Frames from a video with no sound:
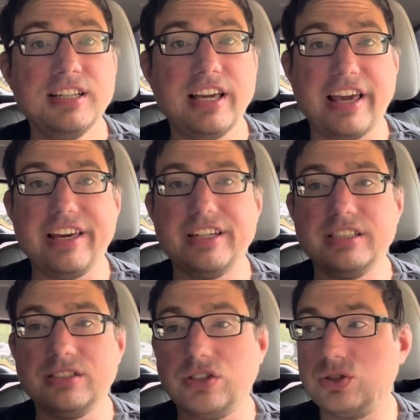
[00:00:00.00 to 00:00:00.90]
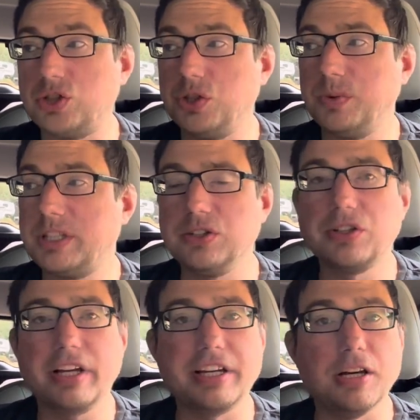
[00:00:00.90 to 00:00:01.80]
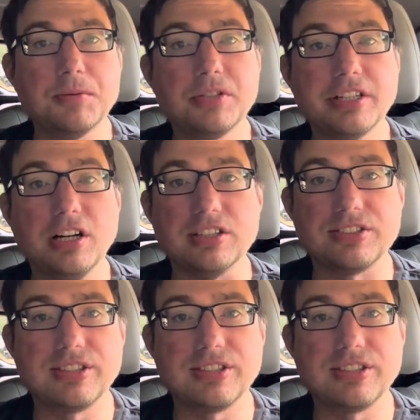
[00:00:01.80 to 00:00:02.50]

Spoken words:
and I'll show you what they look like and how much they cost.